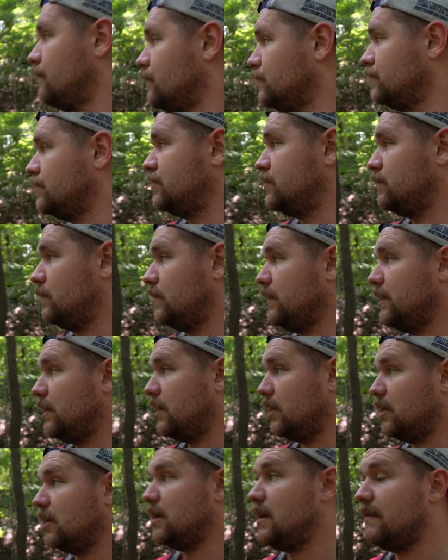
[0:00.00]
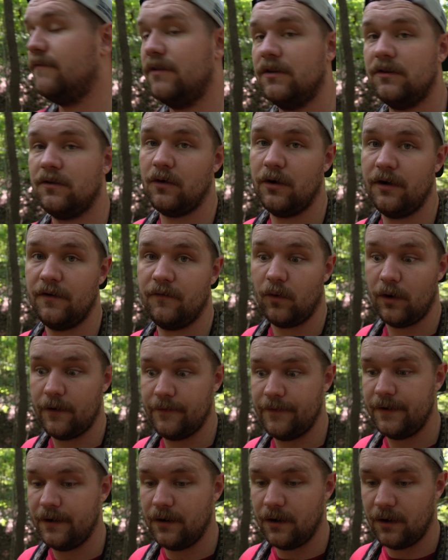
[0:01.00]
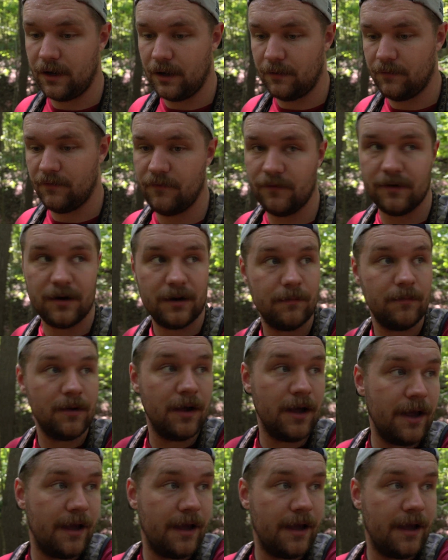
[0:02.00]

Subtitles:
just so we can get a good inventory of where the deer are coming from